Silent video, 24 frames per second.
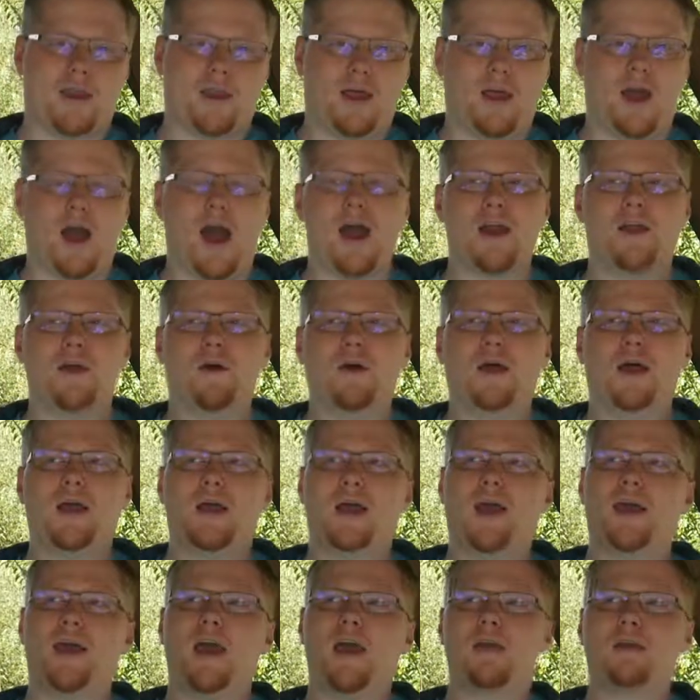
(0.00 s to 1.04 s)
Like,
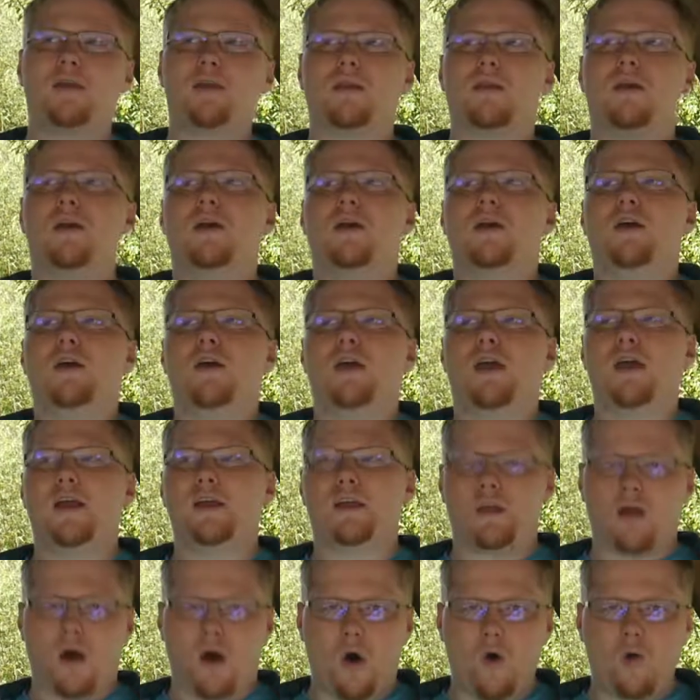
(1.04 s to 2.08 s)
I guess
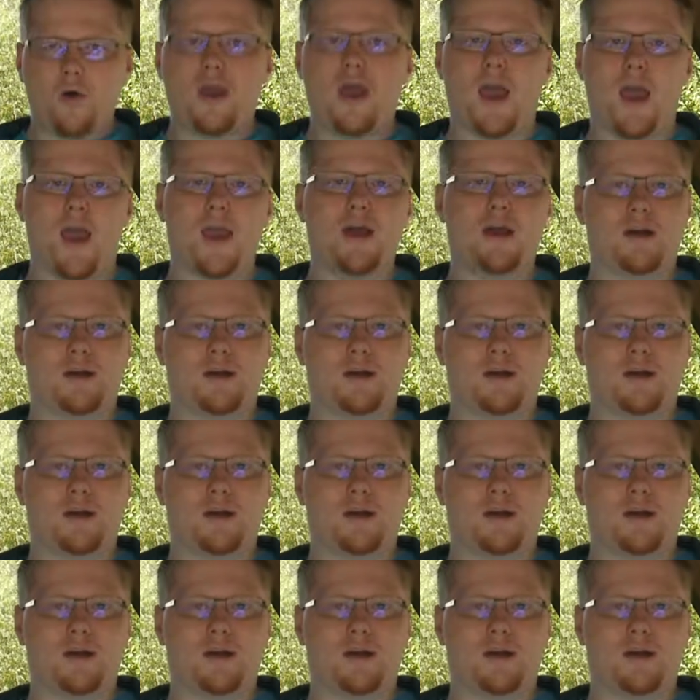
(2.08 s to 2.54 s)
it's okay